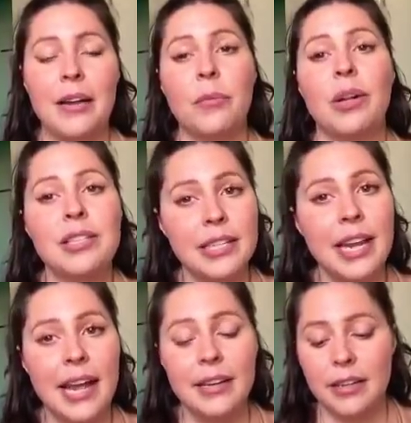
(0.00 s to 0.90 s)
Once
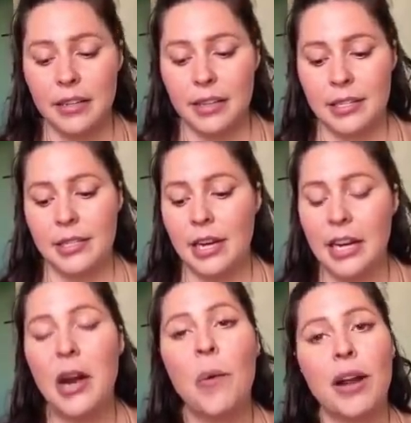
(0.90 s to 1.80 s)
again, this is going
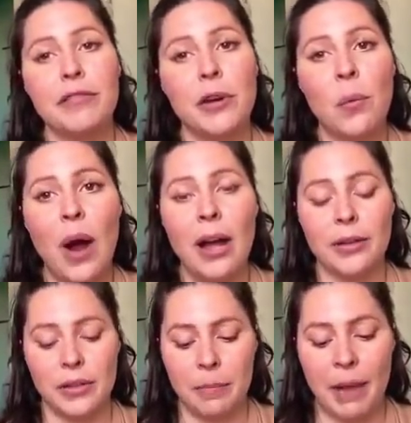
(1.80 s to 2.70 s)
to go on for a
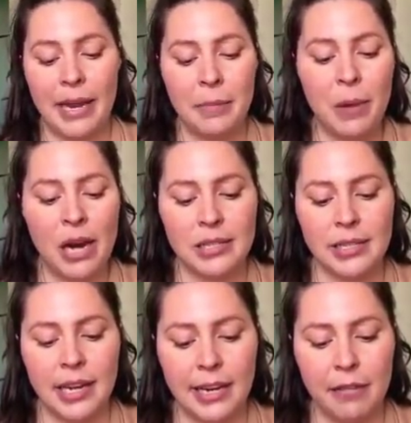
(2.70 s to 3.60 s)
while and my inbox is
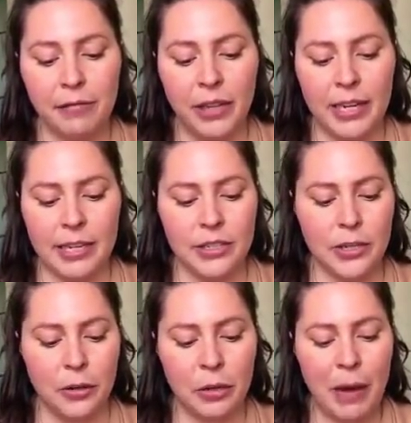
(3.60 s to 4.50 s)
going to get flooded.
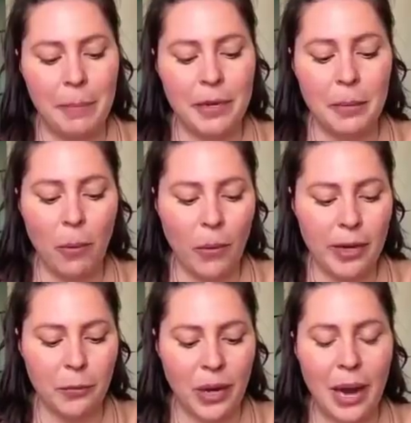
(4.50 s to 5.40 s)
So there might be a
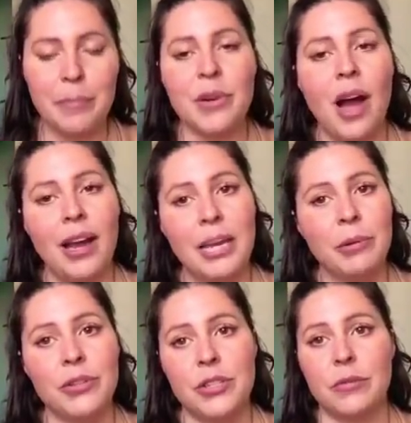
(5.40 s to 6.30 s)
point where I'm not
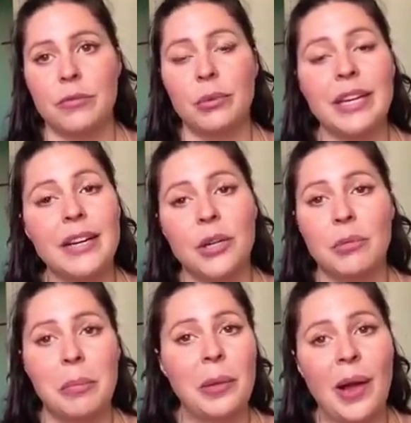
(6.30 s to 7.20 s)
able to read or
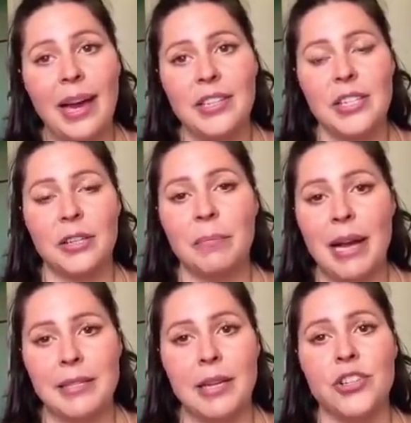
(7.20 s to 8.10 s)
reply to your
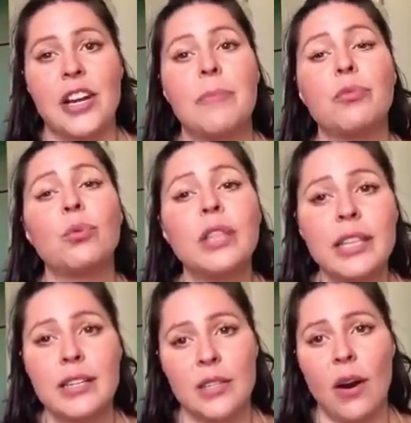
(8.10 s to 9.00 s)
message. And I'm
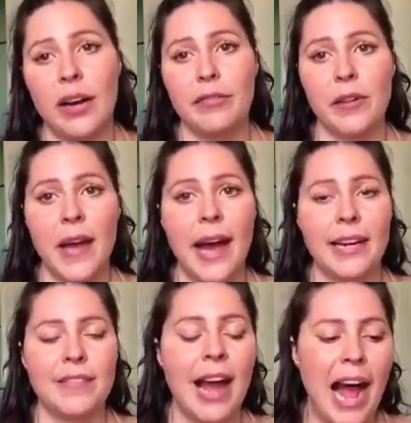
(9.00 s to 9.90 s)
really sorry for
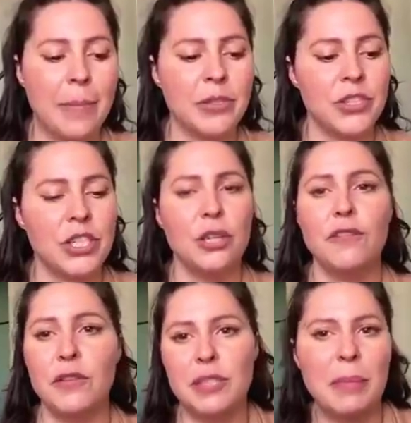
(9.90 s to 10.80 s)
that. If that happens to you,
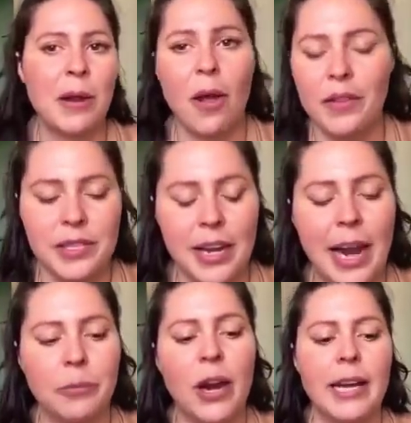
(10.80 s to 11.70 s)
if you spend all this
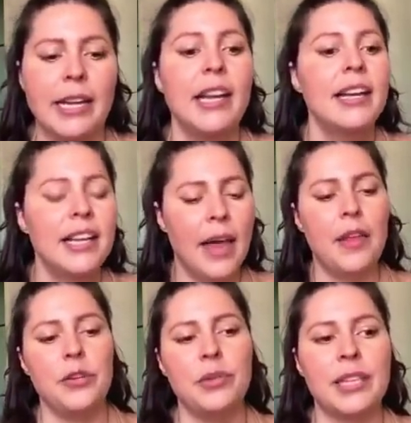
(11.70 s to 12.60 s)
time writing and
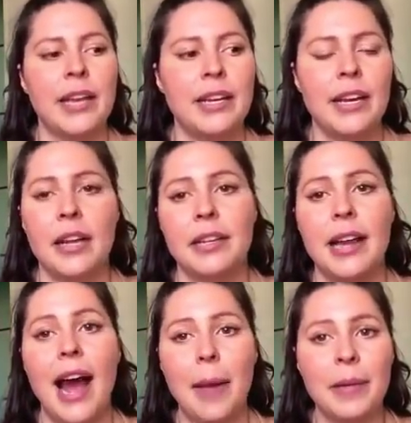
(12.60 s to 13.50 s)
then you send it and nothing
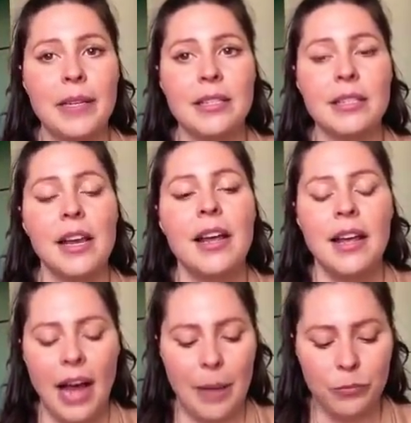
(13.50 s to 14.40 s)
happens,
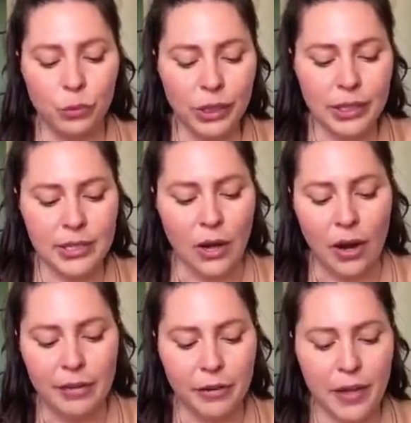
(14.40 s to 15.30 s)
I'm really
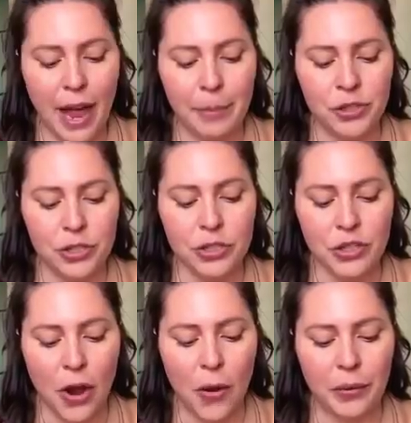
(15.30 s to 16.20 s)
sorry for that, but just
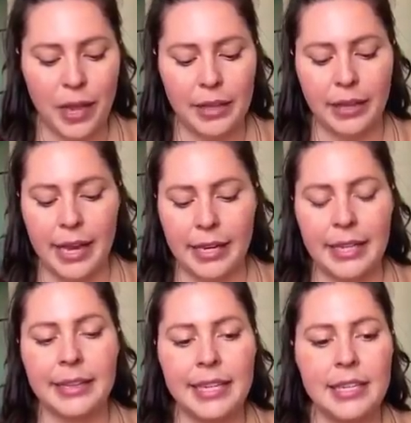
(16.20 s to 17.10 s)
know that like
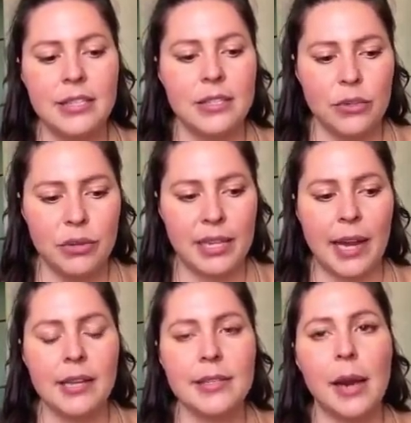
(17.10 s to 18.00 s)
at least you
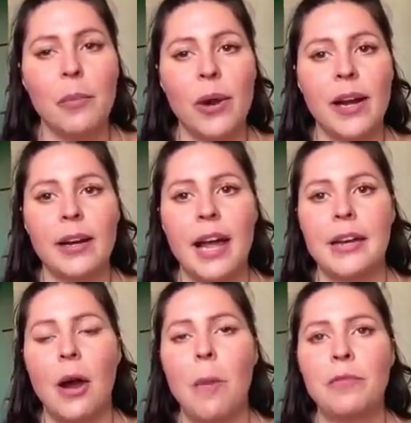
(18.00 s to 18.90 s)
sent it somewhere,
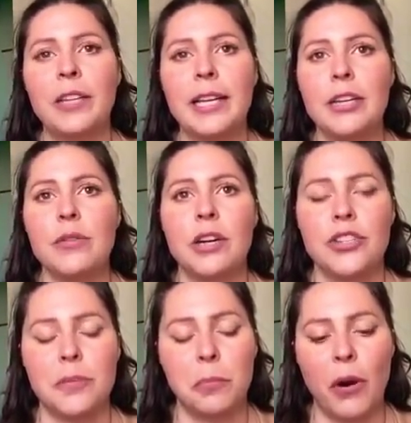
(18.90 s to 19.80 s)
and hopefully you can
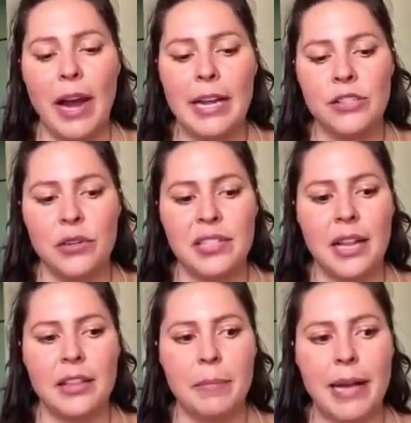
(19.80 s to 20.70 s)
just pray as you
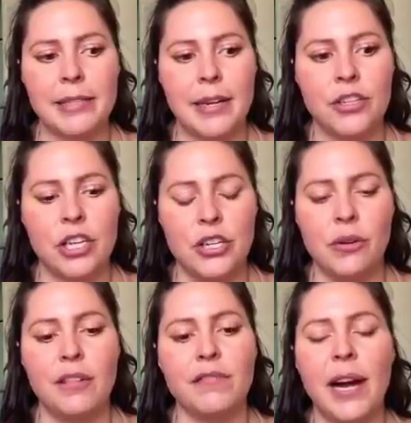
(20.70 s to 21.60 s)
send the message that you
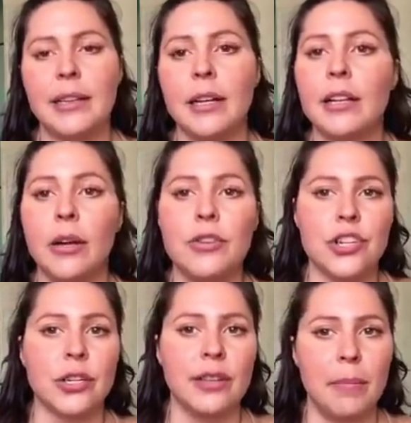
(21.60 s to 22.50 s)
can find the
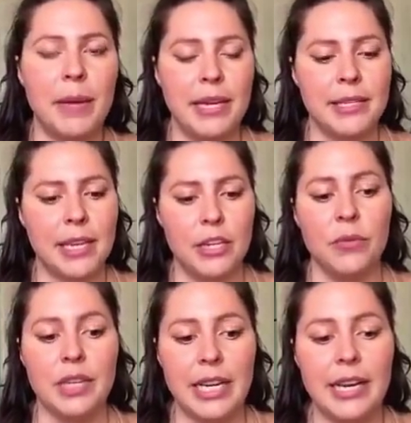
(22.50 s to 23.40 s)
closure and the peace that you
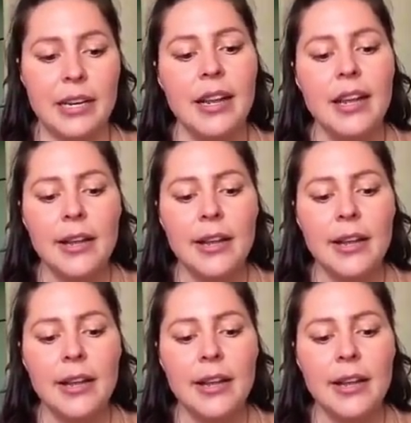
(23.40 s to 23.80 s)
need.